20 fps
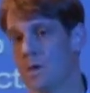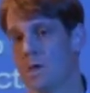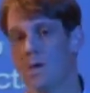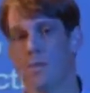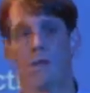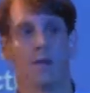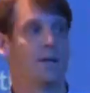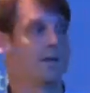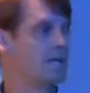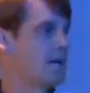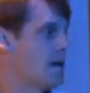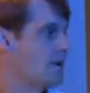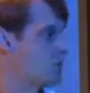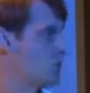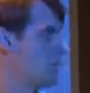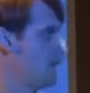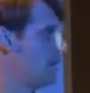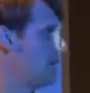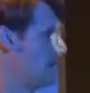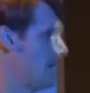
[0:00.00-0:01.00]
And then as
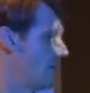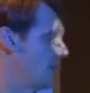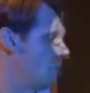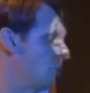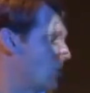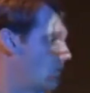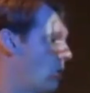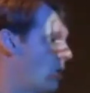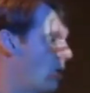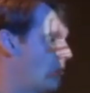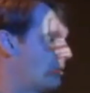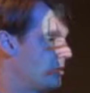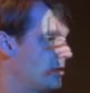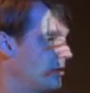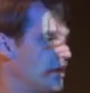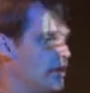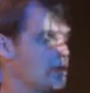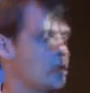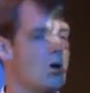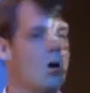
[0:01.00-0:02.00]
Ashley had touched upon,
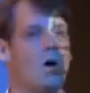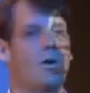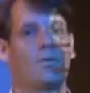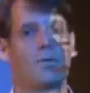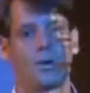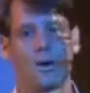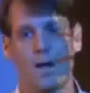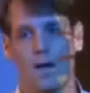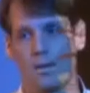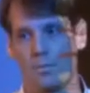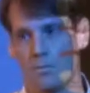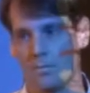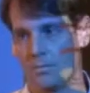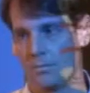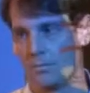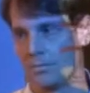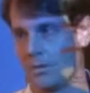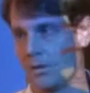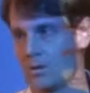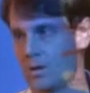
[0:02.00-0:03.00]
please call for help.
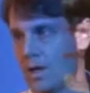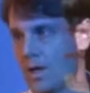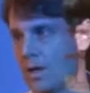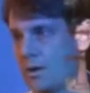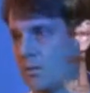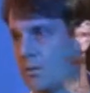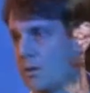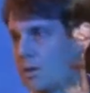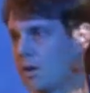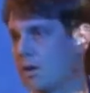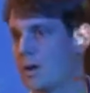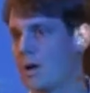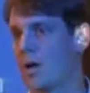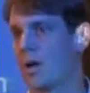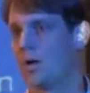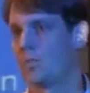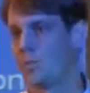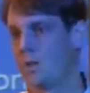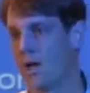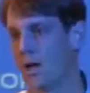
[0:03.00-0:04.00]
Okay, we're here to
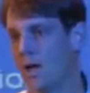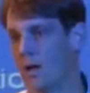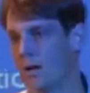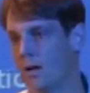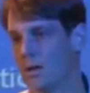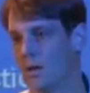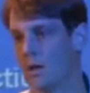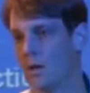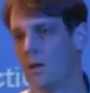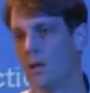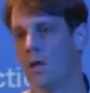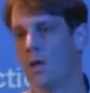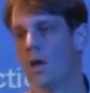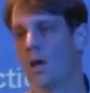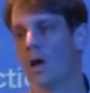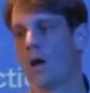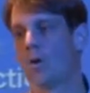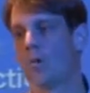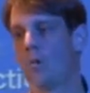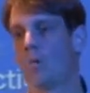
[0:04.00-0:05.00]
help you out.
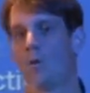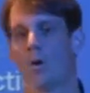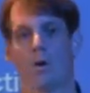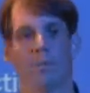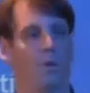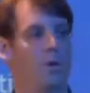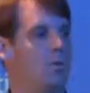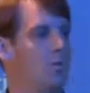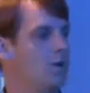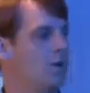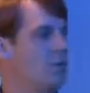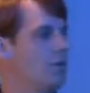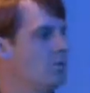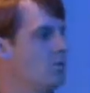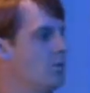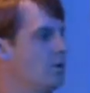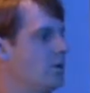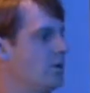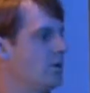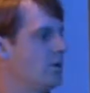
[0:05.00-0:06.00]
We want to be with you
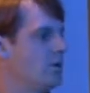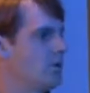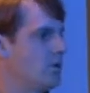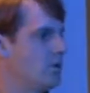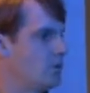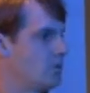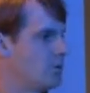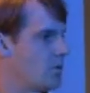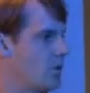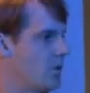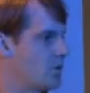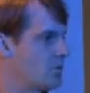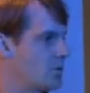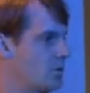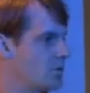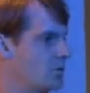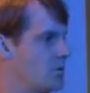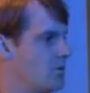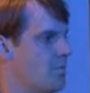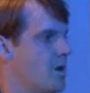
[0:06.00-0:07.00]
when you're doing your
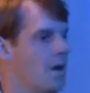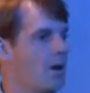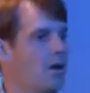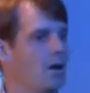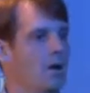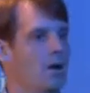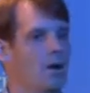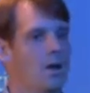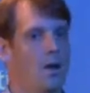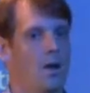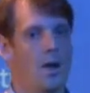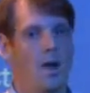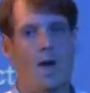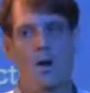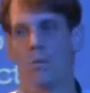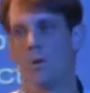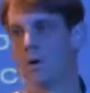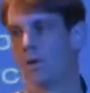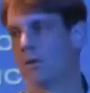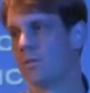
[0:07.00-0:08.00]
transfers, no matter
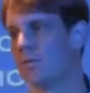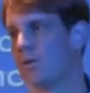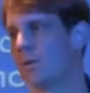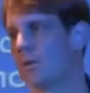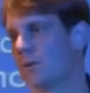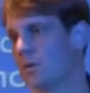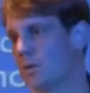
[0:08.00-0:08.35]
how well you feel you're